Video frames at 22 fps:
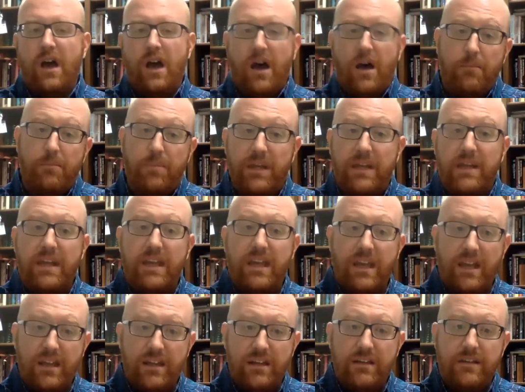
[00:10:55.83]

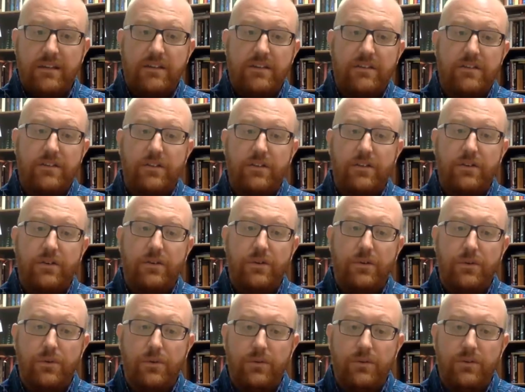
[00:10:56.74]
begin
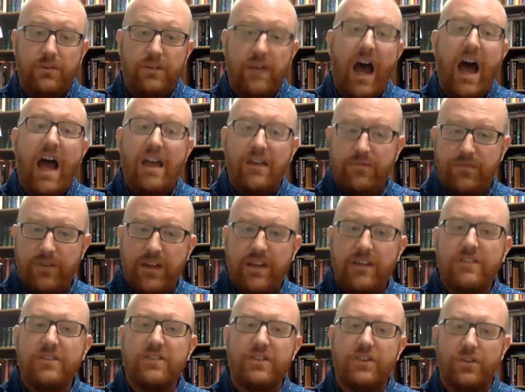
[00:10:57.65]
to dive
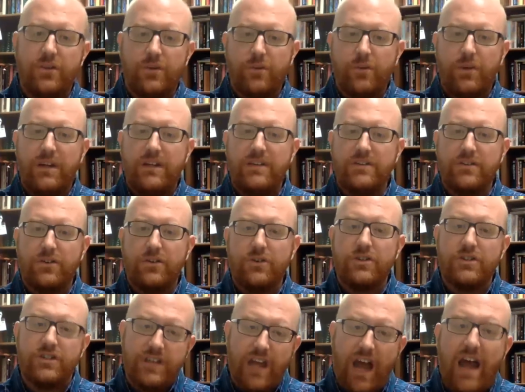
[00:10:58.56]
into your
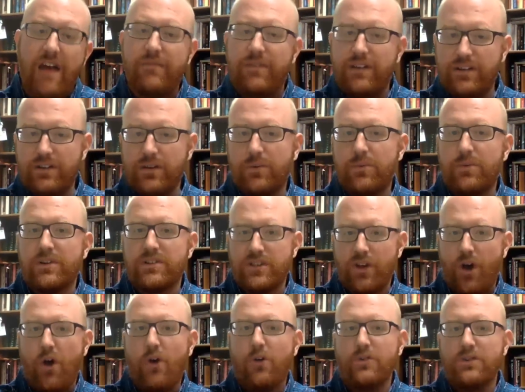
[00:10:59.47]
research, dive into the
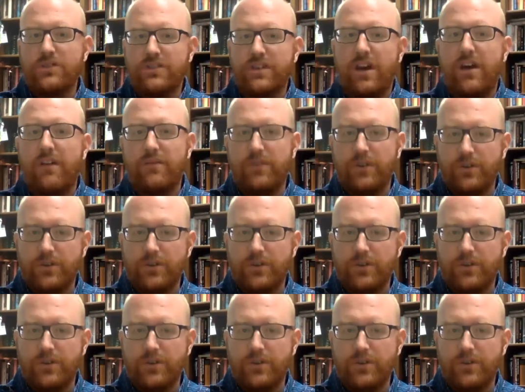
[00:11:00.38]
results of your